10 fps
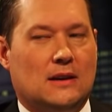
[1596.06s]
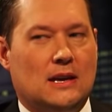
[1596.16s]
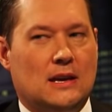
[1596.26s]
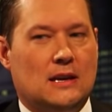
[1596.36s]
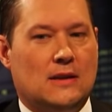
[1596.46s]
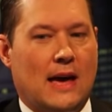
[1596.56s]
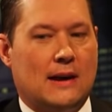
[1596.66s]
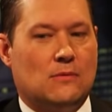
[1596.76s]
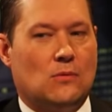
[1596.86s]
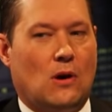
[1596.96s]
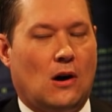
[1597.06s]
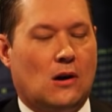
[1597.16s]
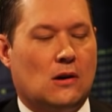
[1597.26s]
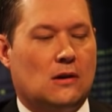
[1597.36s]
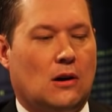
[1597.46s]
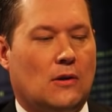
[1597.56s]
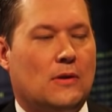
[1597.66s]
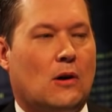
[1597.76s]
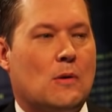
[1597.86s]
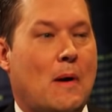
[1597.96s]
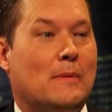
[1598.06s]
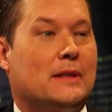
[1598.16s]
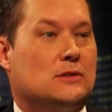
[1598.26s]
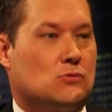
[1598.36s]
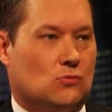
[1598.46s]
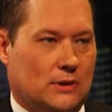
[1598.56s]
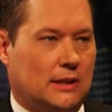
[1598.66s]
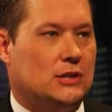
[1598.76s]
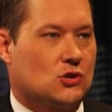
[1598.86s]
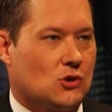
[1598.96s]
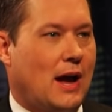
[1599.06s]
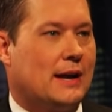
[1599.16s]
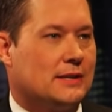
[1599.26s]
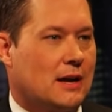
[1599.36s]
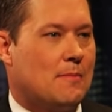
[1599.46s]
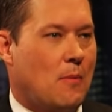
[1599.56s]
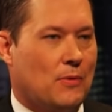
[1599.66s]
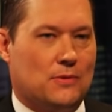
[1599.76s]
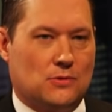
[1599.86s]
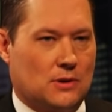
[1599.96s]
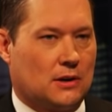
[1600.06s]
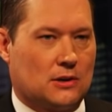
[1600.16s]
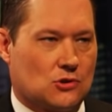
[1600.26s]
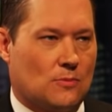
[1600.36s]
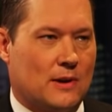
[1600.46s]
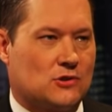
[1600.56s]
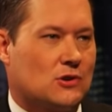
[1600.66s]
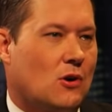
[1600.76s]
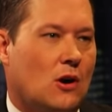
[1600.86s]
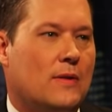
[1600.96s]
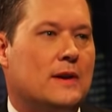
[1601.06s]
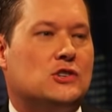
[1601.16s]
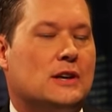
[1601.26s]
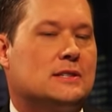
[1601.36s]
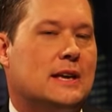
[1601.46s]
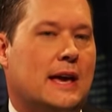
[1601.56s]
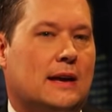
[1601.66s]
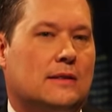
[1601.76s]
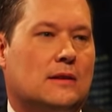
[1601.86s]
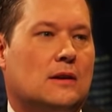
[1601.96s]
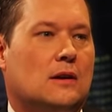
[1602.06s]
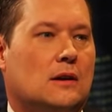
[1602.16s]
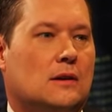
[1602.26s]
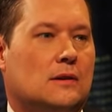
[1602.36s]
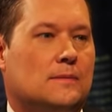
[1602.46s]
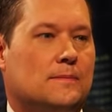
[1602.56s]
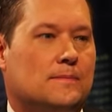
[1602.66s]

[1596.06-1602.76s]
in that are Republicans really trying to come up with new gun control measures, or are they just saying... John Cornyn is